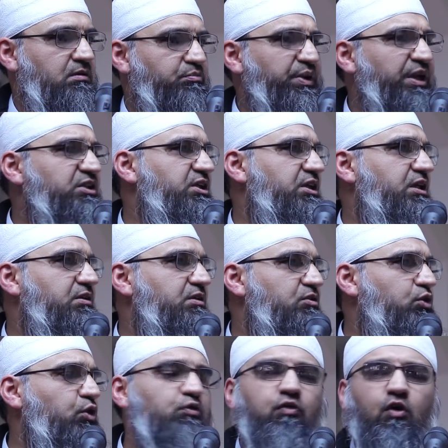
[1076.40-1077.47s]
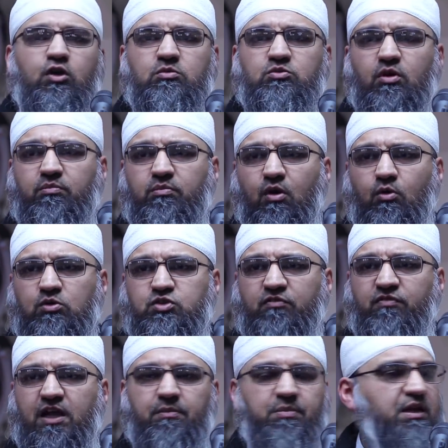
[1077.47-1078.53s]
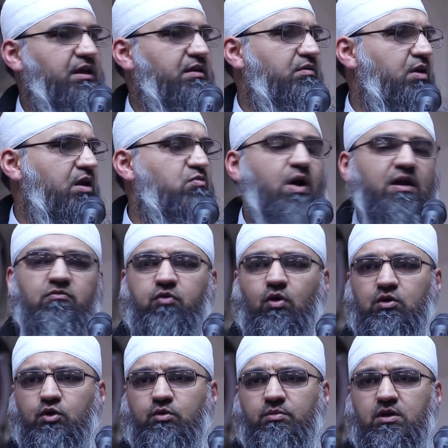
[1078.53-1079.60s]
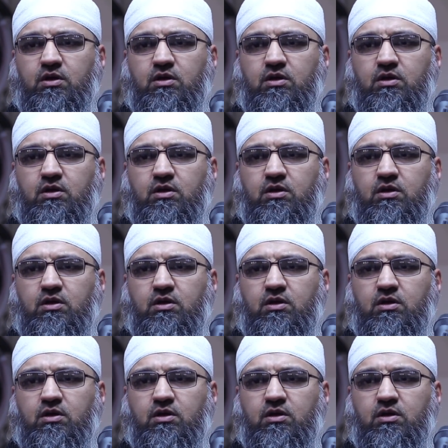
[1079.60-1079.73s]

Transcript: printed in 2 volumes, or also available in 1 volume.